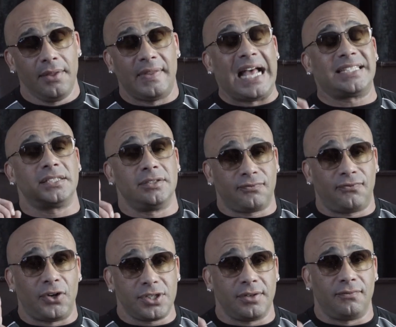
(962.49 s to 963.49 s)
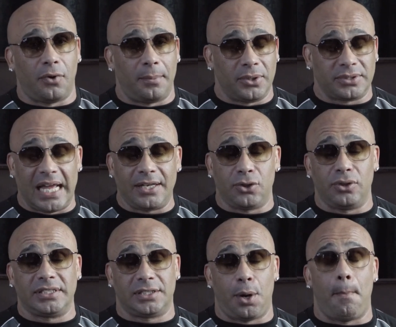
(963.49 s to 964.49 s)
That's first and foremost. That dude
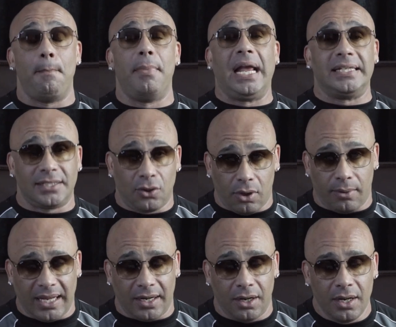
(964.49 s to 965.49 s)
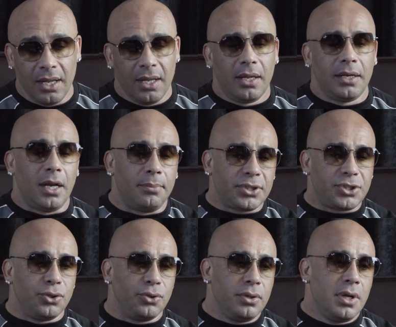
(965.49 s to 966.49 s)
is an amazing orator. Number
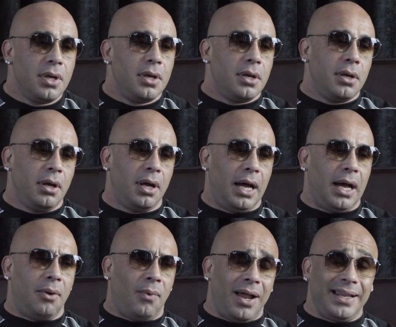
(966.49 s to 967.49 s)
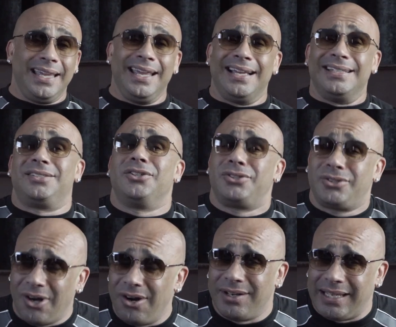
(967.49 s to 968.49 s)
two, while he is
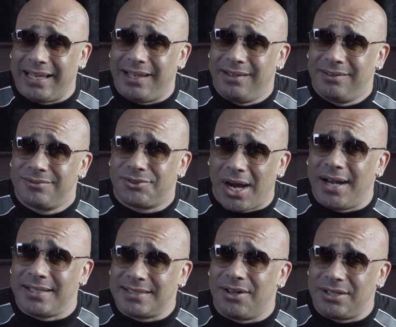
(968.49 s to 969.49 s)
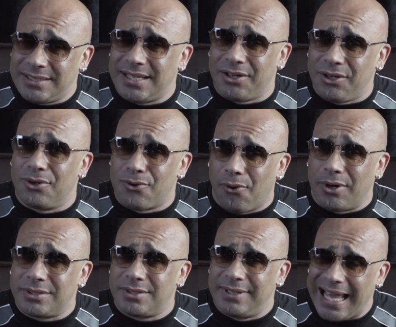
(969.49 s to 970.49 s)
certainly trying to sell you a
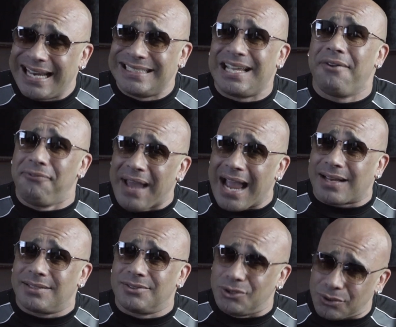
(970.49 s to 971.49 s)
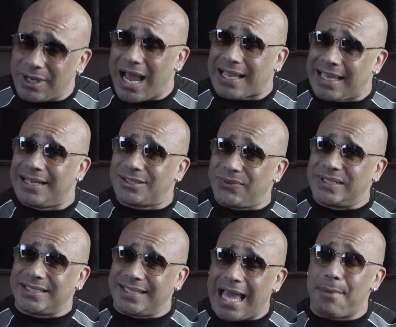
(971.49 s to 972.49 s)
course, that is a fact. Do not get it
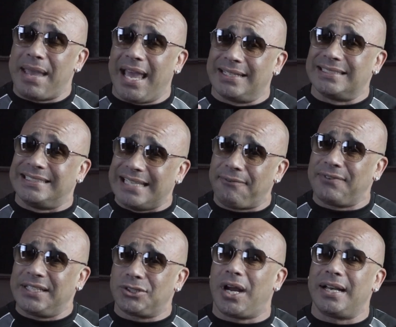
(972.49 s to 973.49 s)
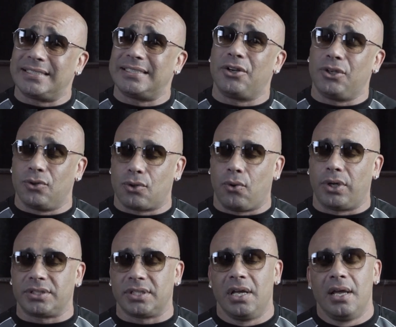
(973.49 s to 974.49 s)
twisted. That man is definitely trying to sell you a course.